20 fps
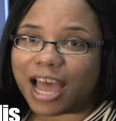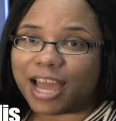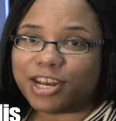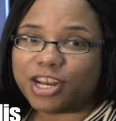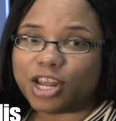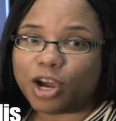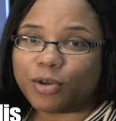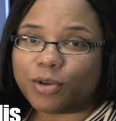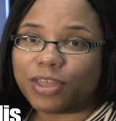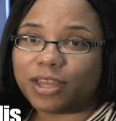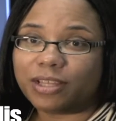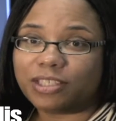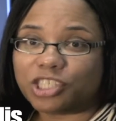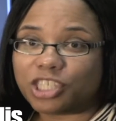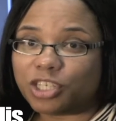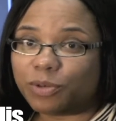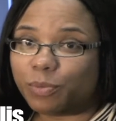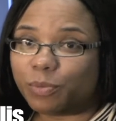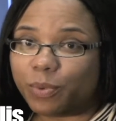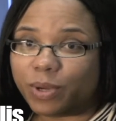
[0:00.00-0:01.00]
I know that
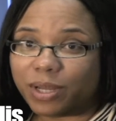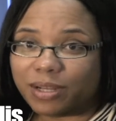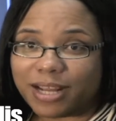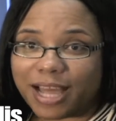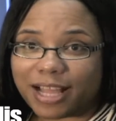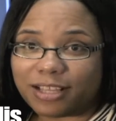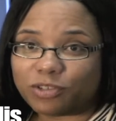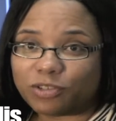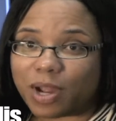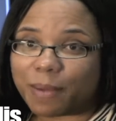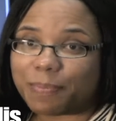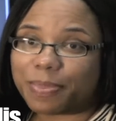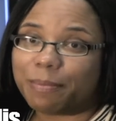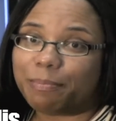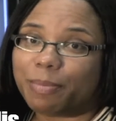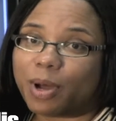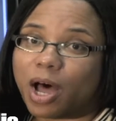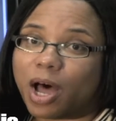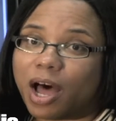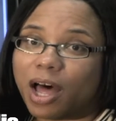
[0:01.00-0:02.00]
she will not drop
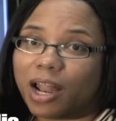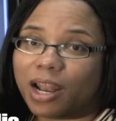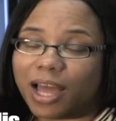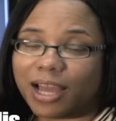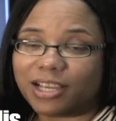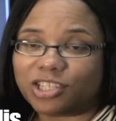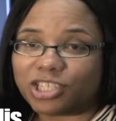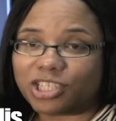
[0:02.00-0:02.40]
the ball.